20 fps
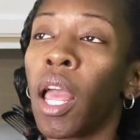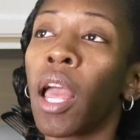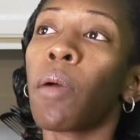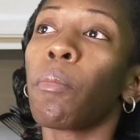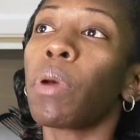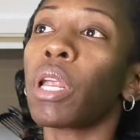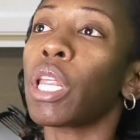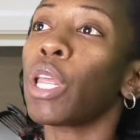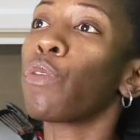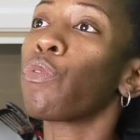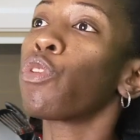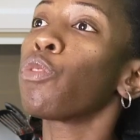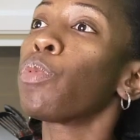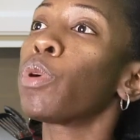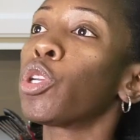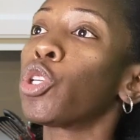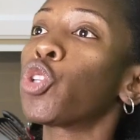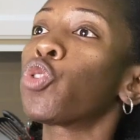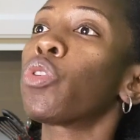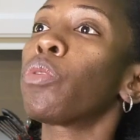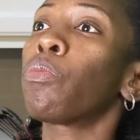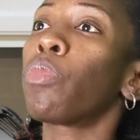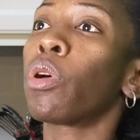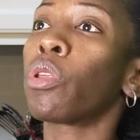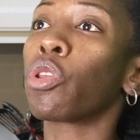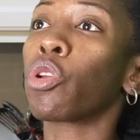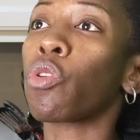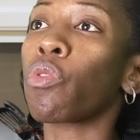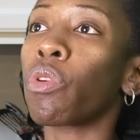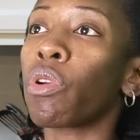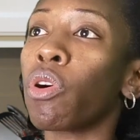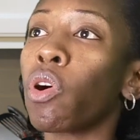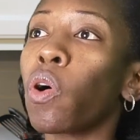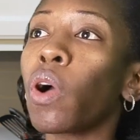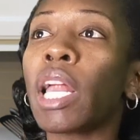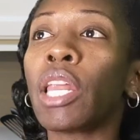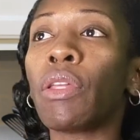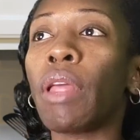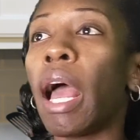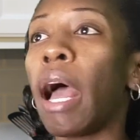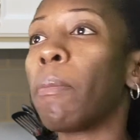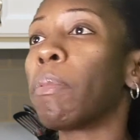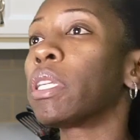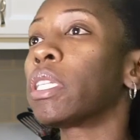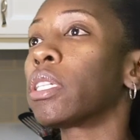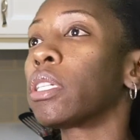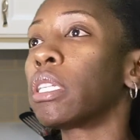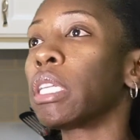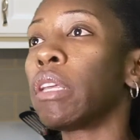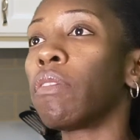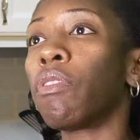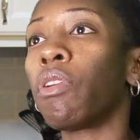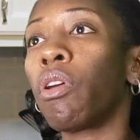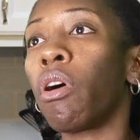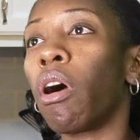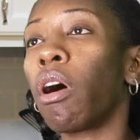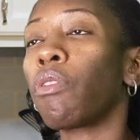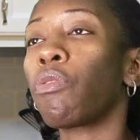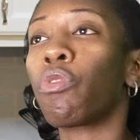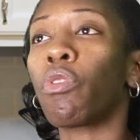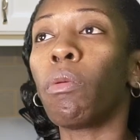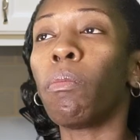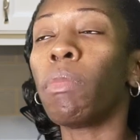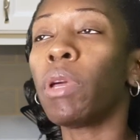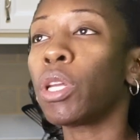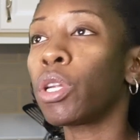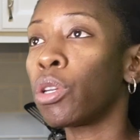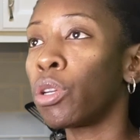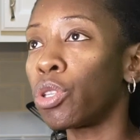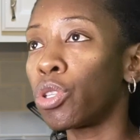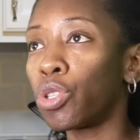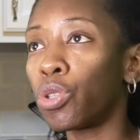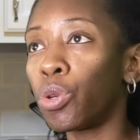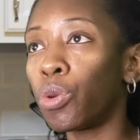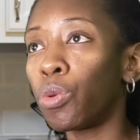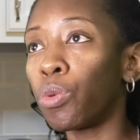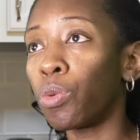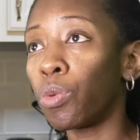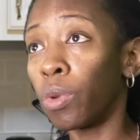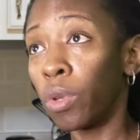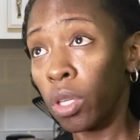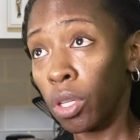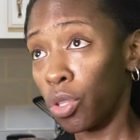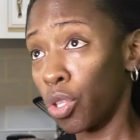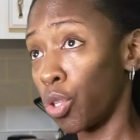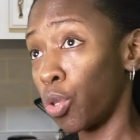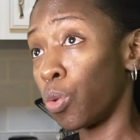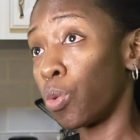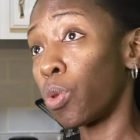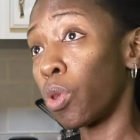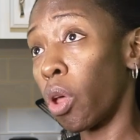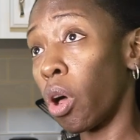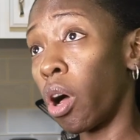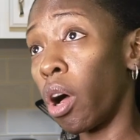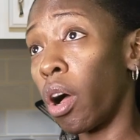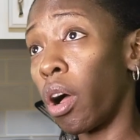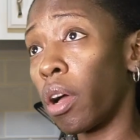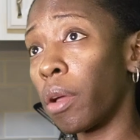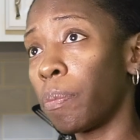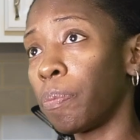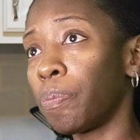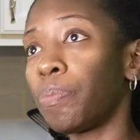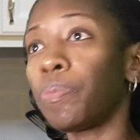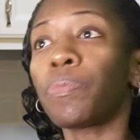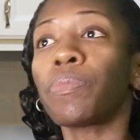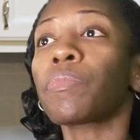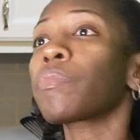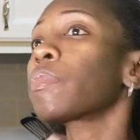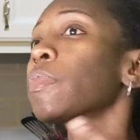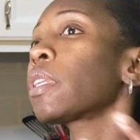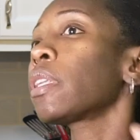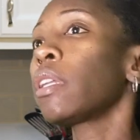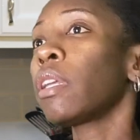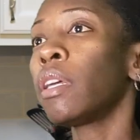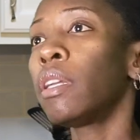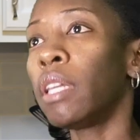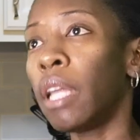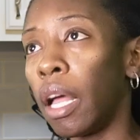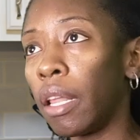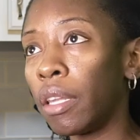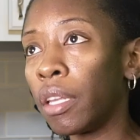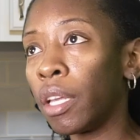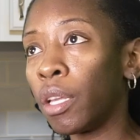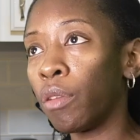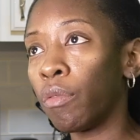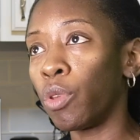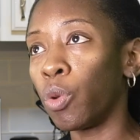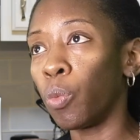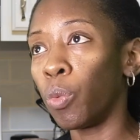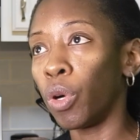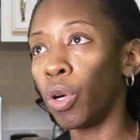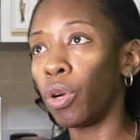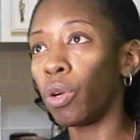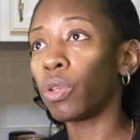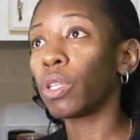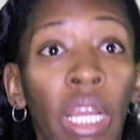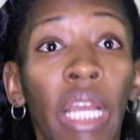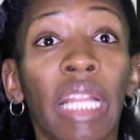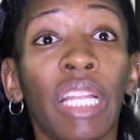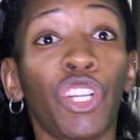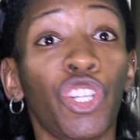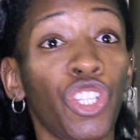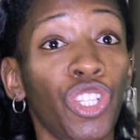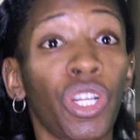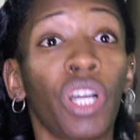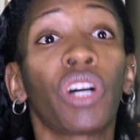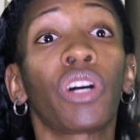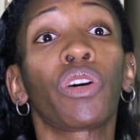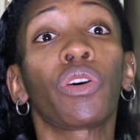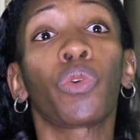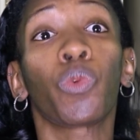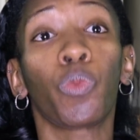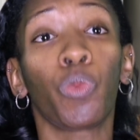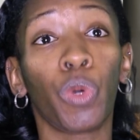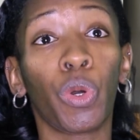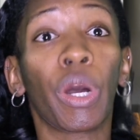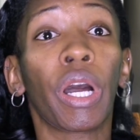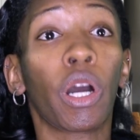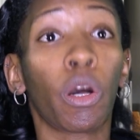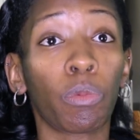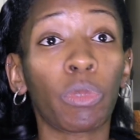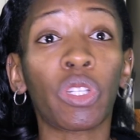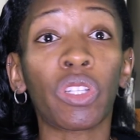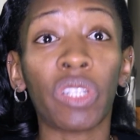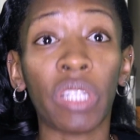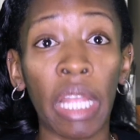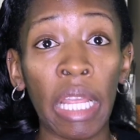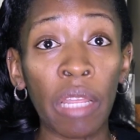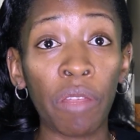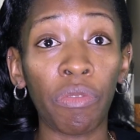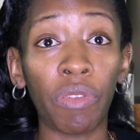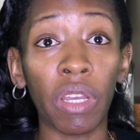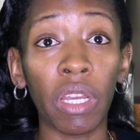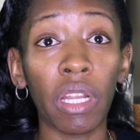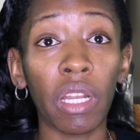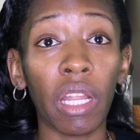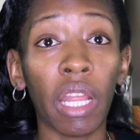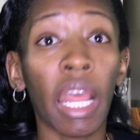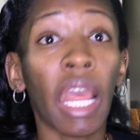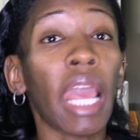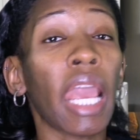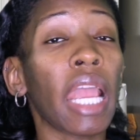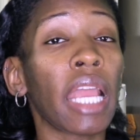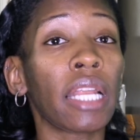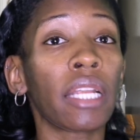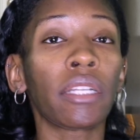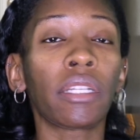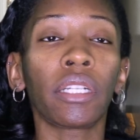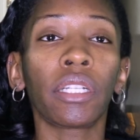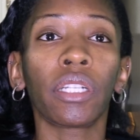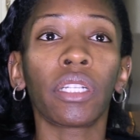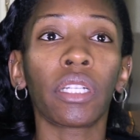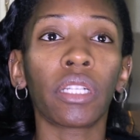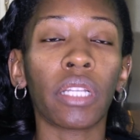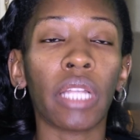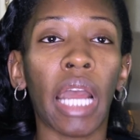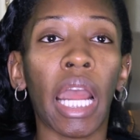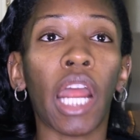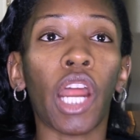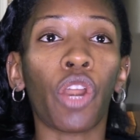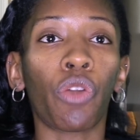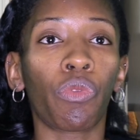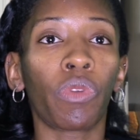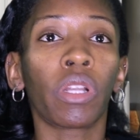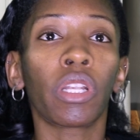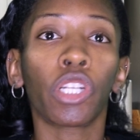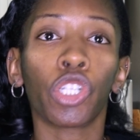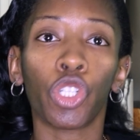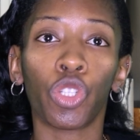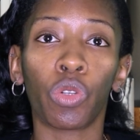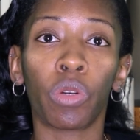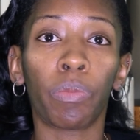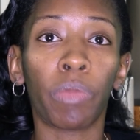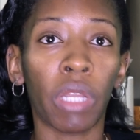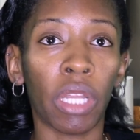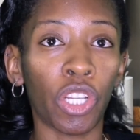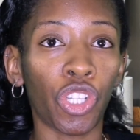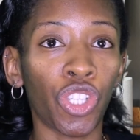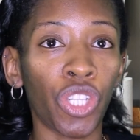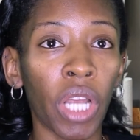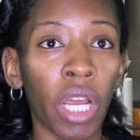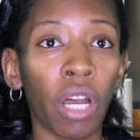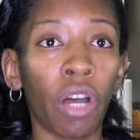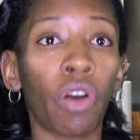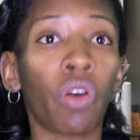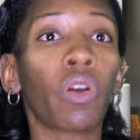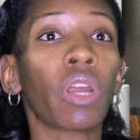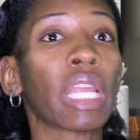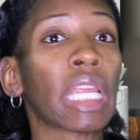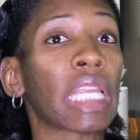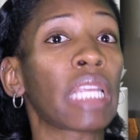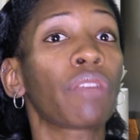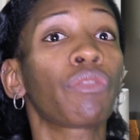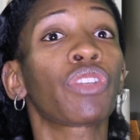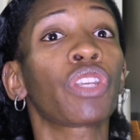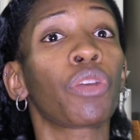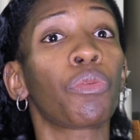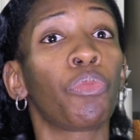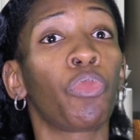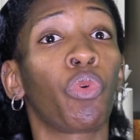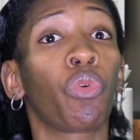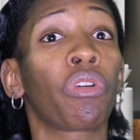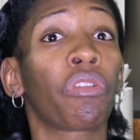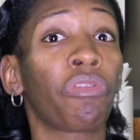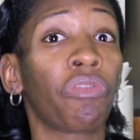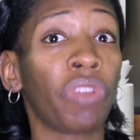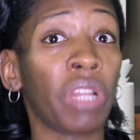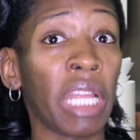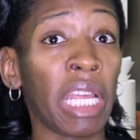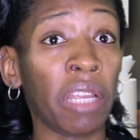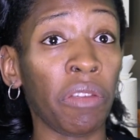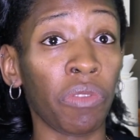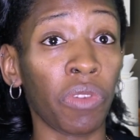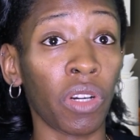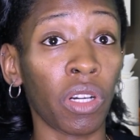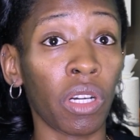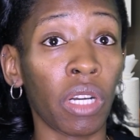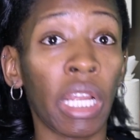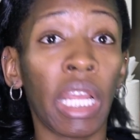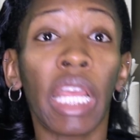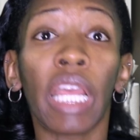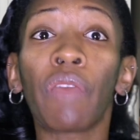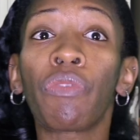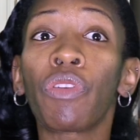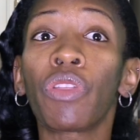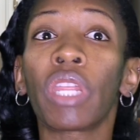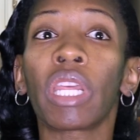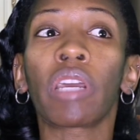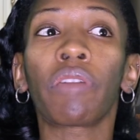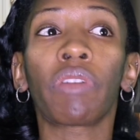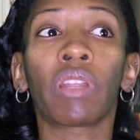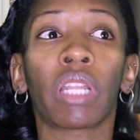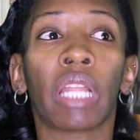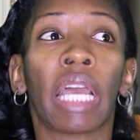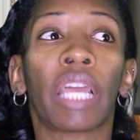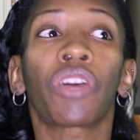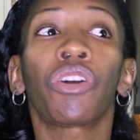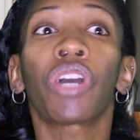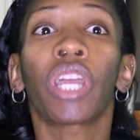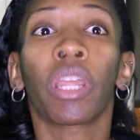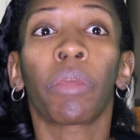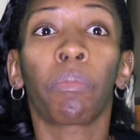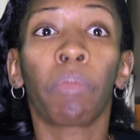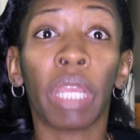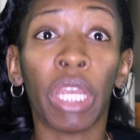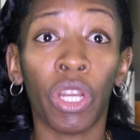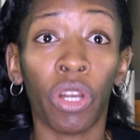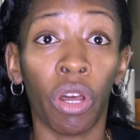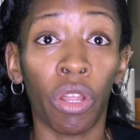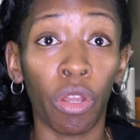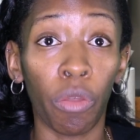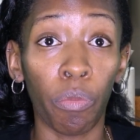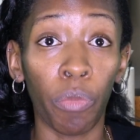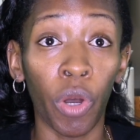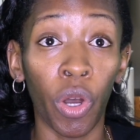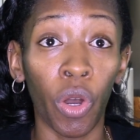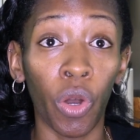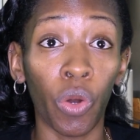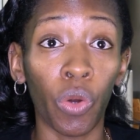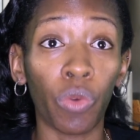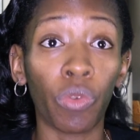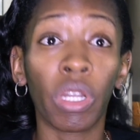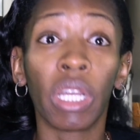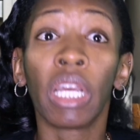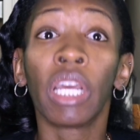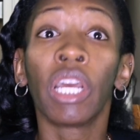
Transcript: But if you put shrimp on the grill and you happen to leave it on for a minute or two too long, not the end of the world. The shell will help to save it. In addition to that, grilling shrimp in the shell gives it more flavor. If you think of it like cooking meat on the bone.